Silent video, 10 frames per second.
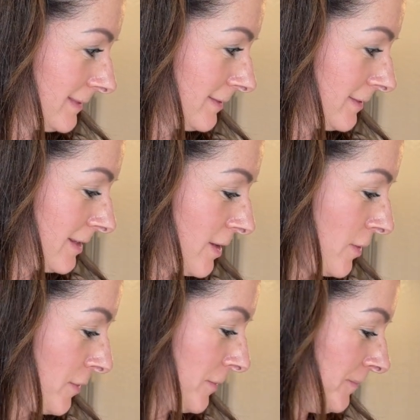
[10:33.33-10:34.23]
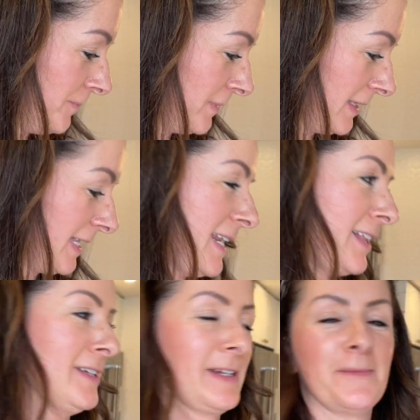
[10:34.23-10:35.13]
No, linen
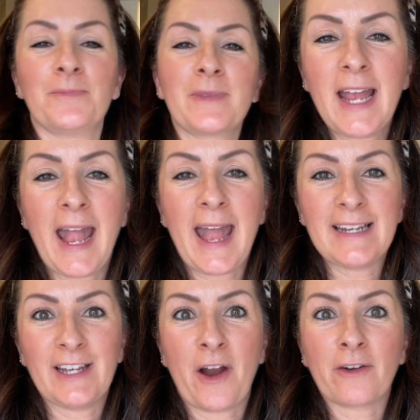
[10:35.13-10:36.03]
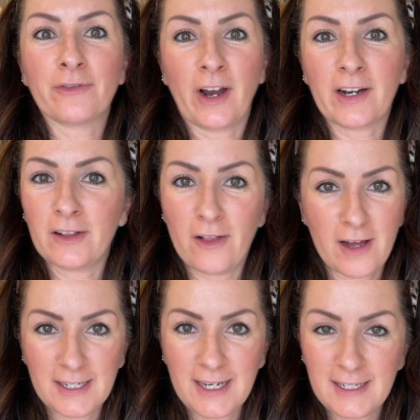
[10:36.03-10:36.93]
closet. And in our front
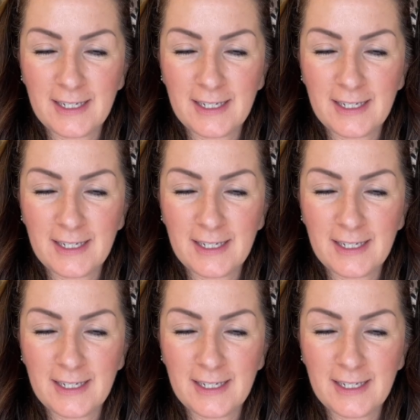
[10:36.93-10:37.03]
closet,